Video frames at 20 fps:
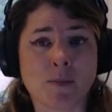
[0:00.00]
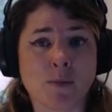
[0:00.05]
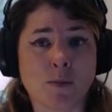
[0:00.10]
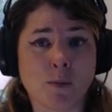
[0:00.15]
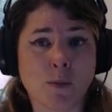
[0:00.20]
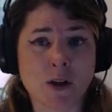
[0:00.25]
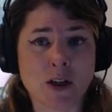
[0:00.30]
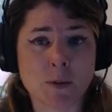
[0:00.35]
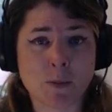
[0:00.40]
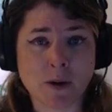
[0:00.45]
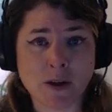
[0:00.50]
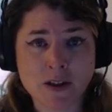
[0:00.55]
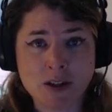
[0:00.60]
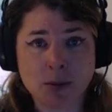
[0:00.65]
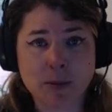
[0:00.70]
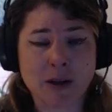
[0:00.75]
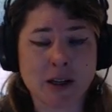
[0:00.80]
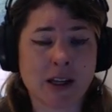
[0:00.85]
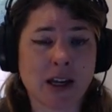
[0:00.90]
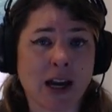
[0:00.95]
which brings
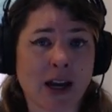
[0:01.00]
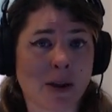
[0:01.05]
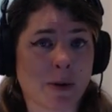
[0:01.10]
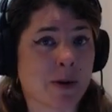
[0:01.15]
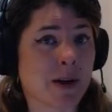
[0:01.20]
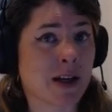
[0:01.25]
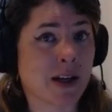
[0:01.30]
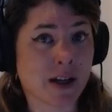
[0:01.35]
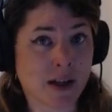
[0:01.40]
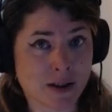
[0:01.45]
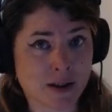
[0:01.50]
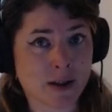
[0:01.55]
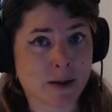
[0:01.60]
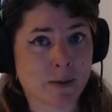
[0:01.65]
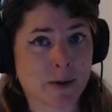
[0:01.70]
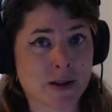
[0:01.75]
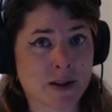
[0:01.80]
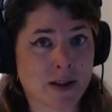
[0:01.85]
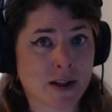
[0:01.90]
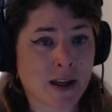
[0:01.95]
them into Gallery and into the
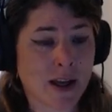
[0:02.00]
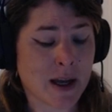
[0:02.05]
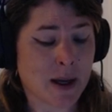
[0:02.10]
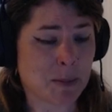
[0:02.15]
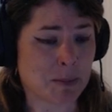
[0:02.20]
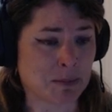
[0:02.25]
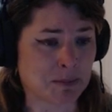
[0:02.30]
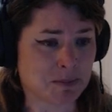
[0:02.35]
rest of the game.